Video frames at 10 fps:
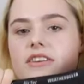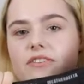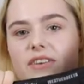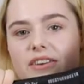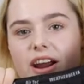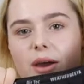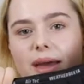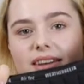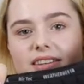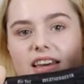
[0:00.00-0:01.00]
I definitely
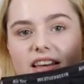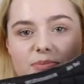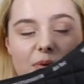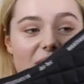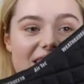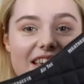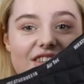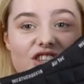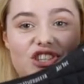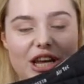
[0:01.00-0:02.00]
recommend this because it
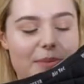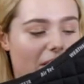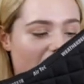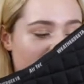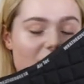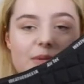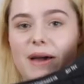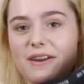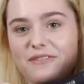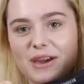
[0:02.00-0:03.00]
is cheaper, so it's
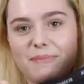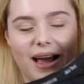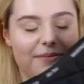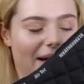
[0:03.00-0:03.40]
better for your bank